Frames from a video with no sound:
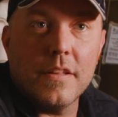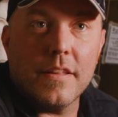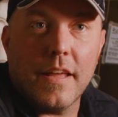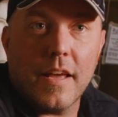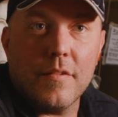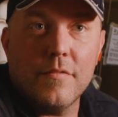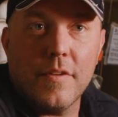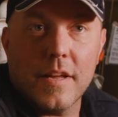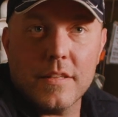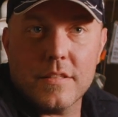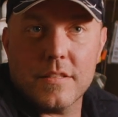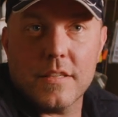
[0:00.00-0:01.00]
that
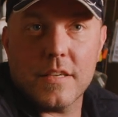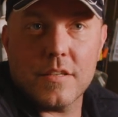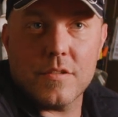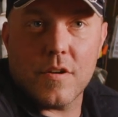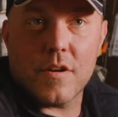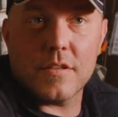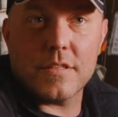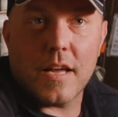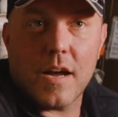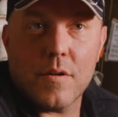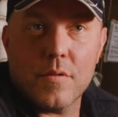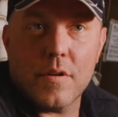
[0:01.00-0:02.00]
vents the exhaust
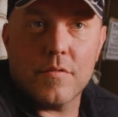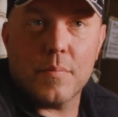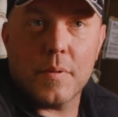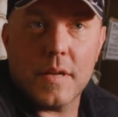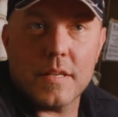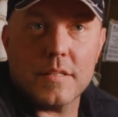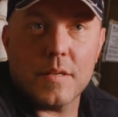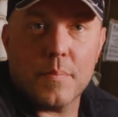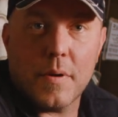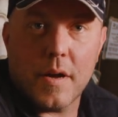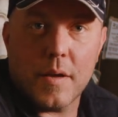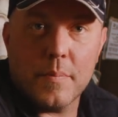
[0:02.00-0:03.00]
out of a plastic
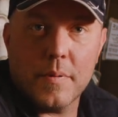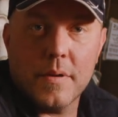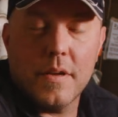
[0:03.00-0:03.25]
pipe,